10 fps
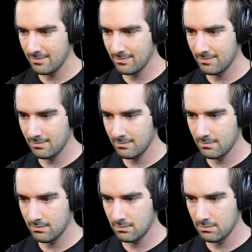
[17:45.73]

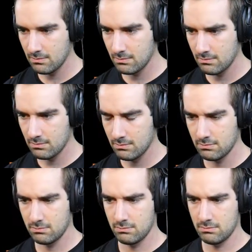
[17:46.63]

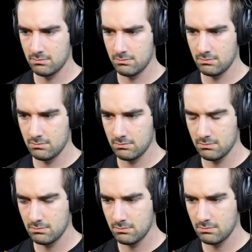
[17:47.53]

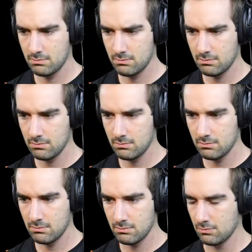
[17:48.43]

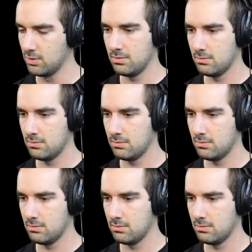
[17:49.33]
Nothing is said.